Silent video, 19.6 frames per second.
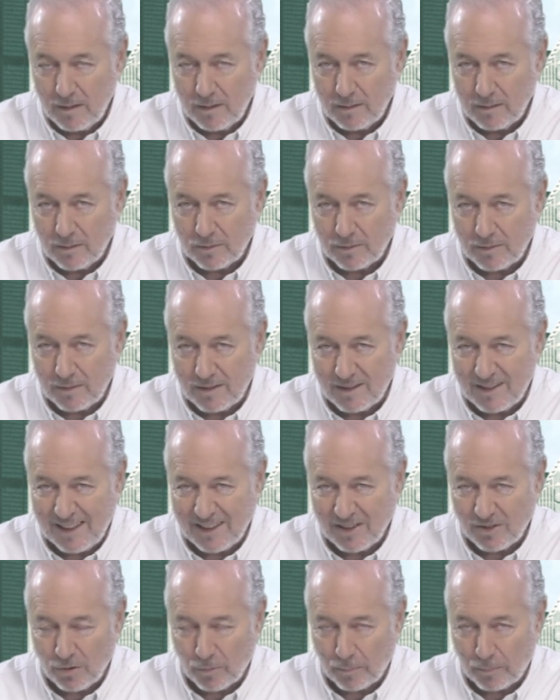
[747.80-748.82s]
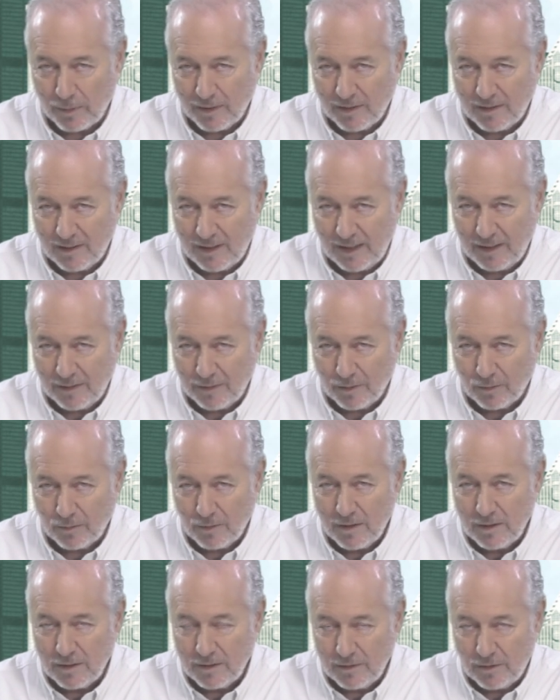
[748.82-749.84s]
No estés sorprendido.
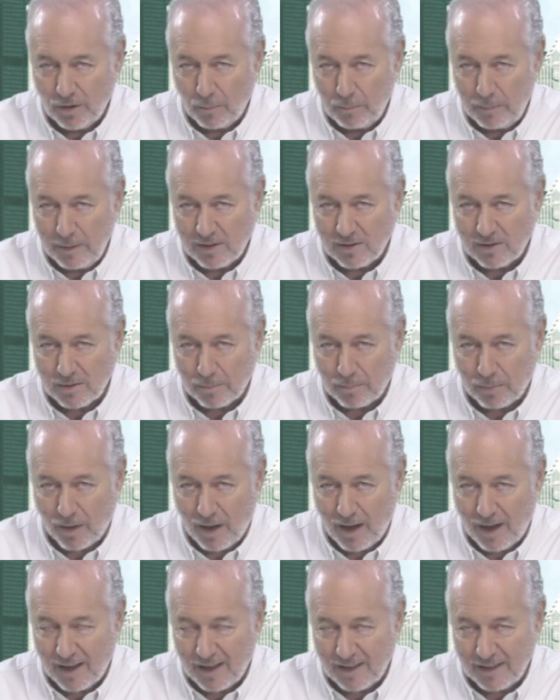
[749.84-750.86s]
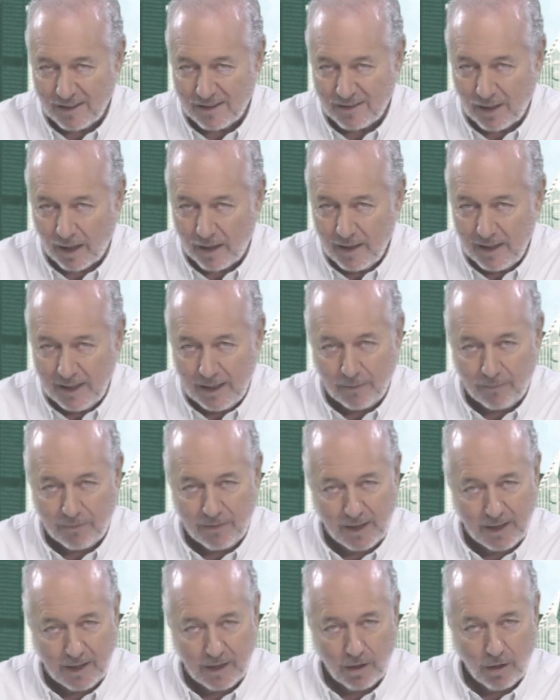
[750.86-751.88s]
Don't be surprised if
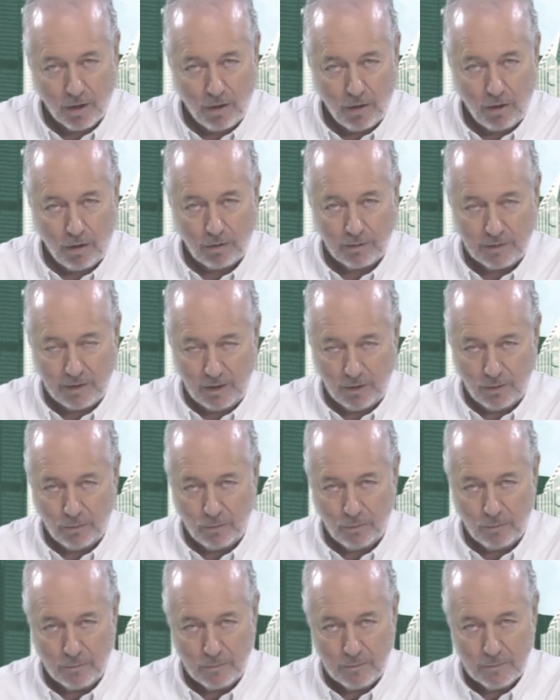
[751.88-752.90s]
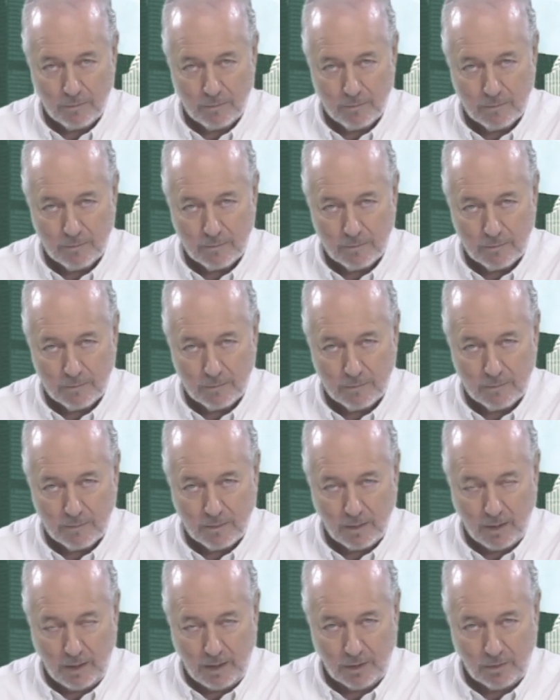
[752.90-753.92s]
they call you
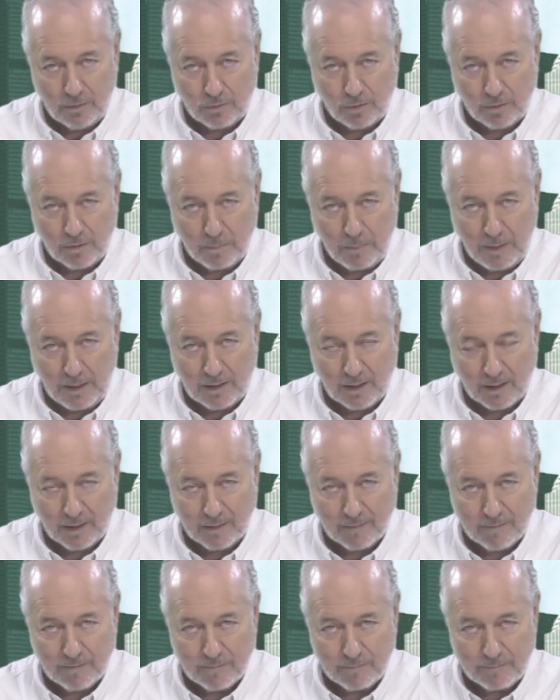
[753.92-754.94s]
into the meeting.